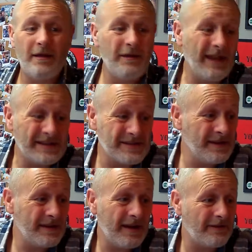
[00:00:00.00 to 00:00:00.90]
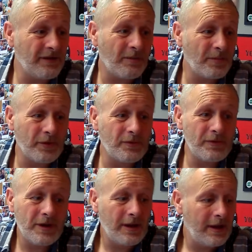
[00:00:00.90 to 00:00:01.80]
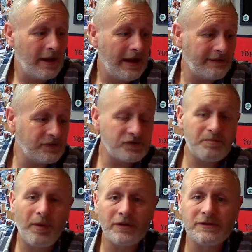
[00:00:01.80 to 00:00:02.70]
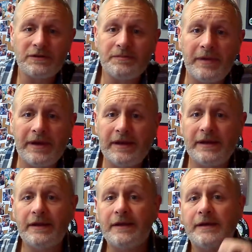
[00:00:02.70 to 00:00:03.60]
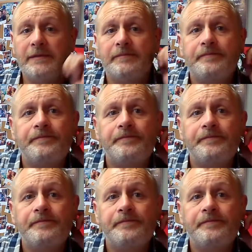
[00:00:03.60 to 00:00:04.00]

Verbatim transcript: And that's it. I've not brewed. I've just bottled me uh,